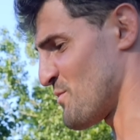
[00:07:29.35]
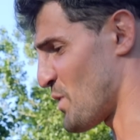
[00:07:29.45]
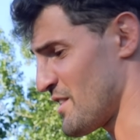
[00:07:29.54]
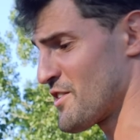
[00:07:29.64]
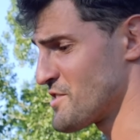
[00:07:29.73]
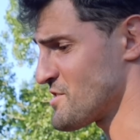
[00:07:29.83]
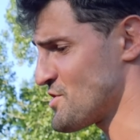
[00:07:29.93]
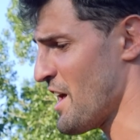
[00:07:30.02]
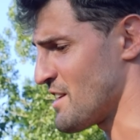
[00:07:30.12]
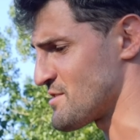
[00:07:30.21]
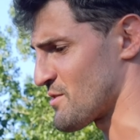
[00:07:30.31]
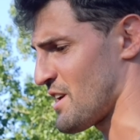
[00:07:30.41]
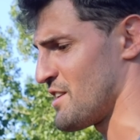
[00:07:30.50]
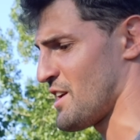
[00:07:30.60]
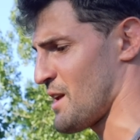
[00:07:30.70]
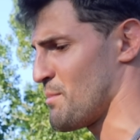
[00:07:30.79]
Well, there is a chance, okay?
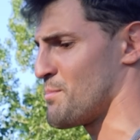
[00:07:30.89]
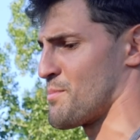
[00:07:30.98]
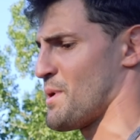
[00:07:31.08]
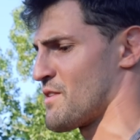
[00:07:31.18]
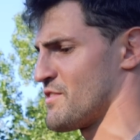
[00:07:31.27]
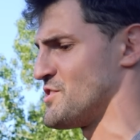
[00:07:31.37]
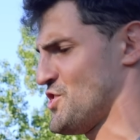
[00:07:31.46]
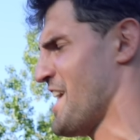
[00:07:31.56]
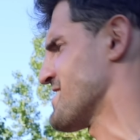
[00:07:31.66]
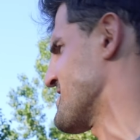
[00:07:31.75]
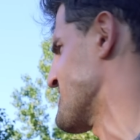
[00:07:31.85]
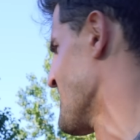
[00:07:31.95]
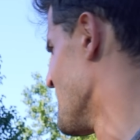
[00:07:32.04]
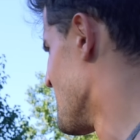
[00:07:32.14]
And you got to be prepared for the chances.